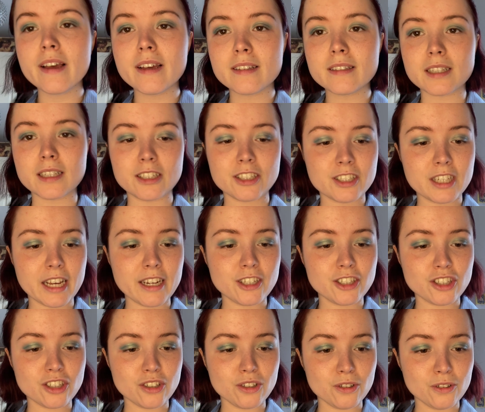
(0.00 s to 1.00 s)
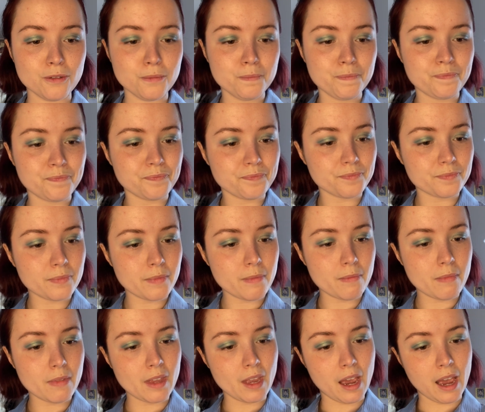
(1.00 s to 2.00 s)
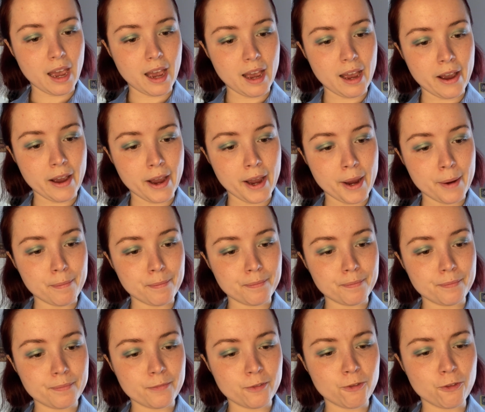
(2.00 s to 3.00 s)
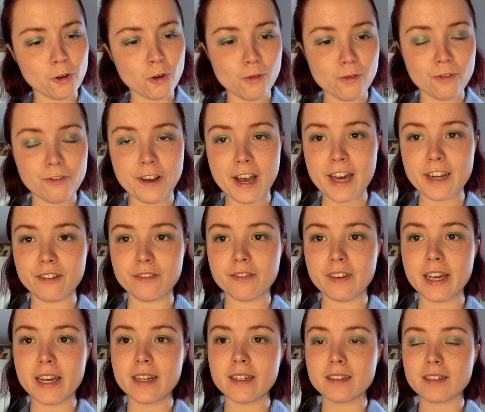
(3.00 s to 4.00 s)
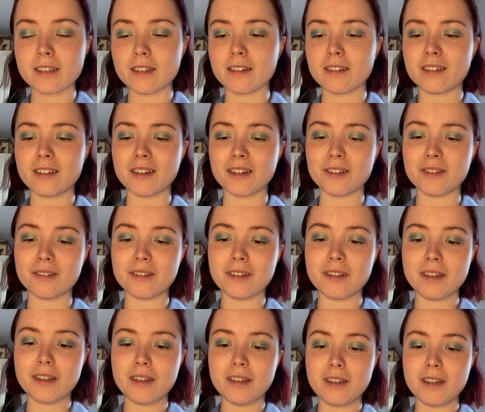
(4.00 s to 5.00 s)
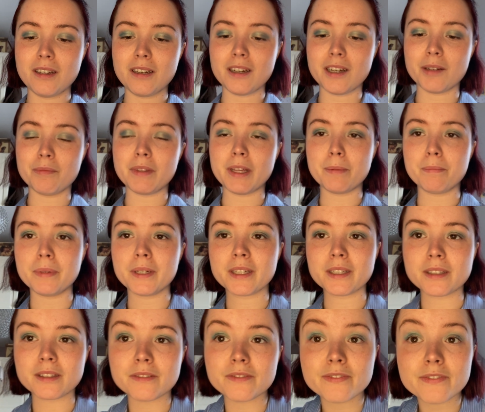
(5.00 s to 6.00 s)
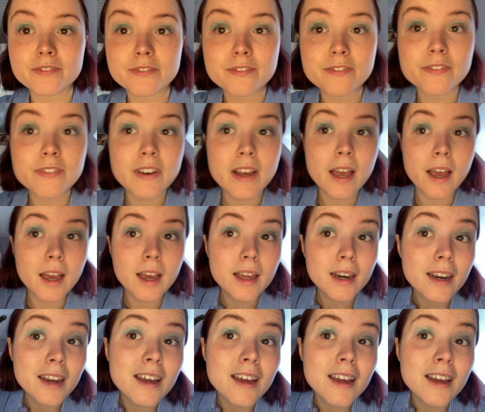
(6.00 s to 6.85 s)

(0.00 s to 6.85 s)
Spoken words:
Sensational. Full fan effect. I know, I'm their biggest fan.